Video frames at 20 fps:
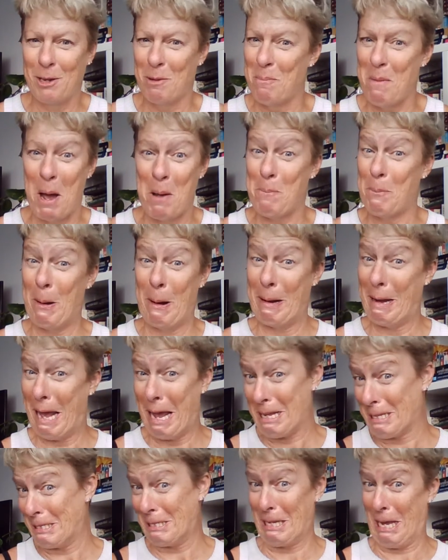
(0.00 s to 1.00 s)
my
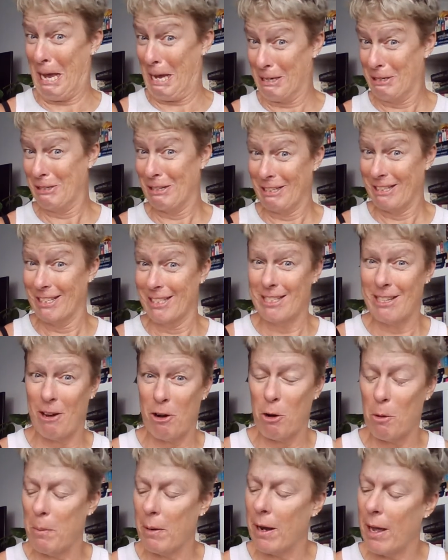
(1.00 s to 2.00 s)
pronunciation is
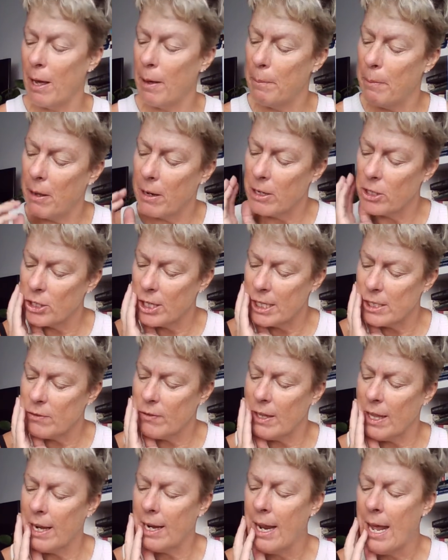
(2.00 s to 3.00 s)
terrible, I apologise
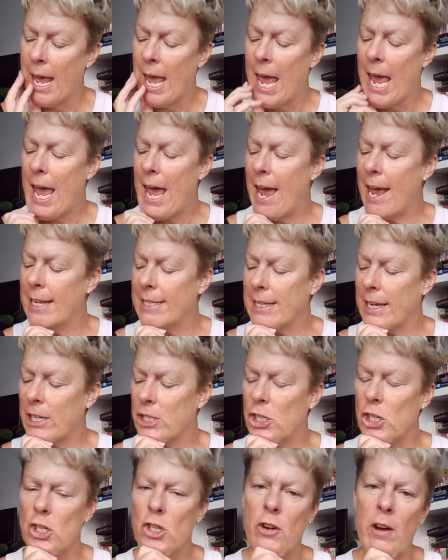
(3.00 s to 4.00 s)
for that, has
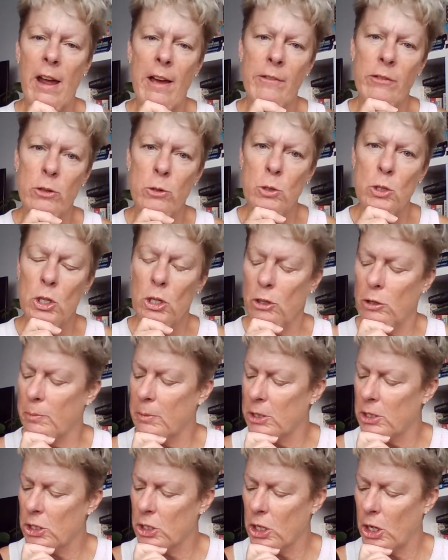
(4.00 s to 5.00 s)
actually travelled to
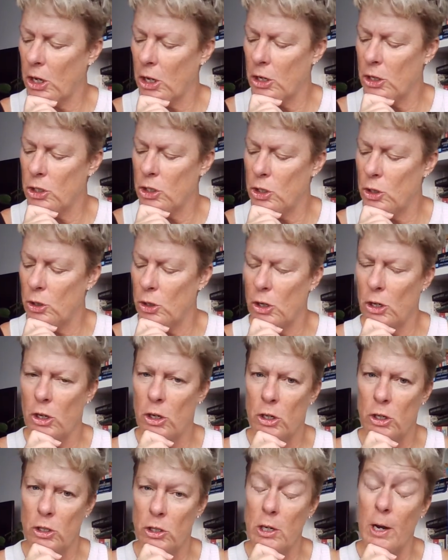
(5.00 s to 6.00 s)
Moscow to
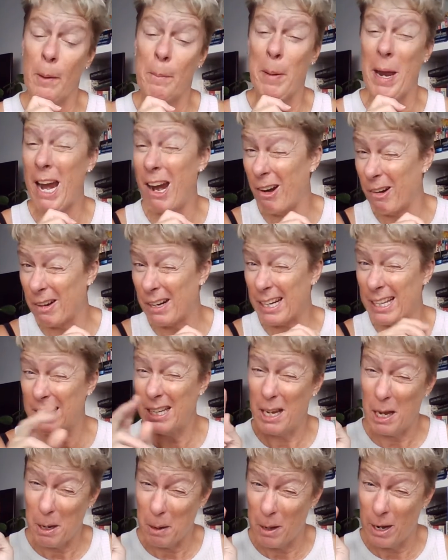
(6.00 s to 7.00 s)
urge, apparently,
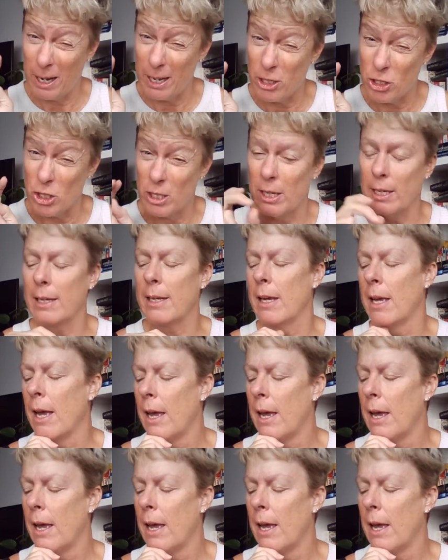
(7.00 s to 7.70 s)
allegedly,